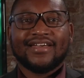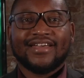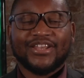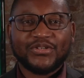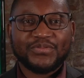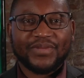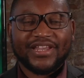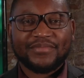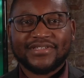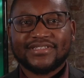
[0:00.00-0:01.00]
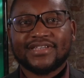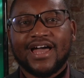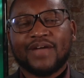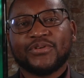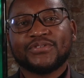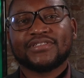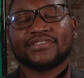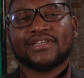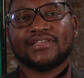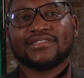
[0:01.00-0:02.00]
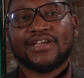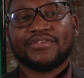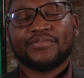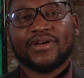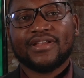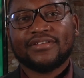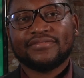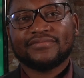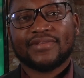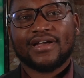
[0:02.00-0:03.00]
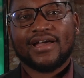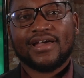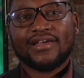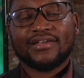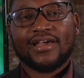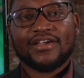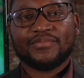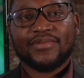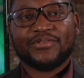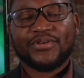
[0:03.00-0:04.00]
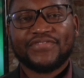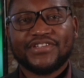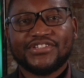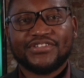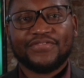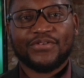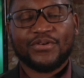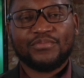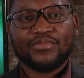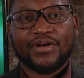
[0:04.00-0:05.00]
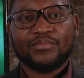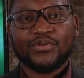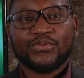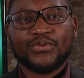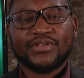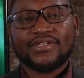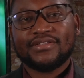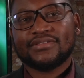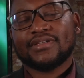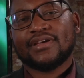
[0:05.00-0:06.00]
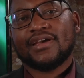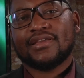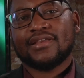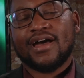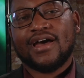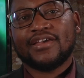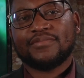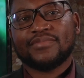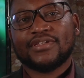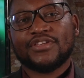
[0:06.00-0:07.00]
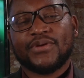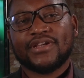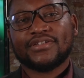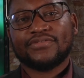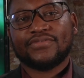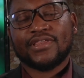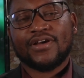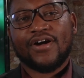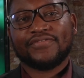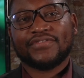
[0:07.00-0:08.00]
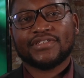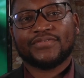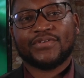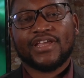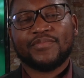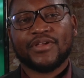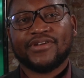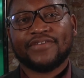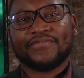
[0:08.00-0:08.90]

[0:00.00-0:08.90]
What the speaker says: Hello, my name is Amos Izerimana. I am a refugee from Burundi, and I am the director for the Office for Immigrant